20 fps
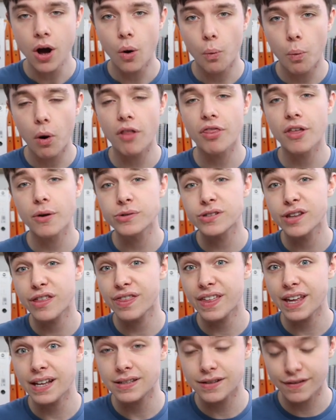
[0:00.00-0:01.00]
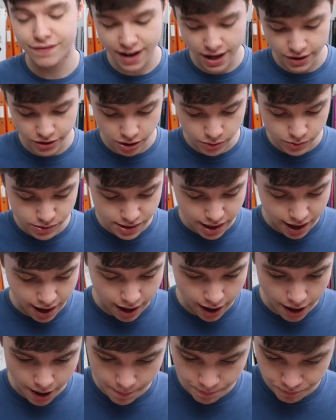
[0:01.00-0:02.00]
what those theta values
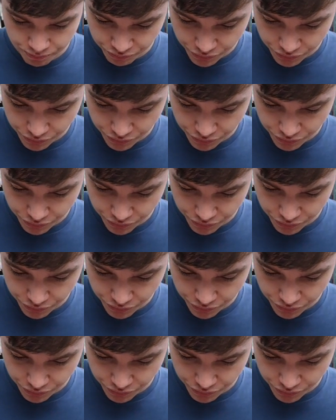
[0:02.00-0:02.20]
are.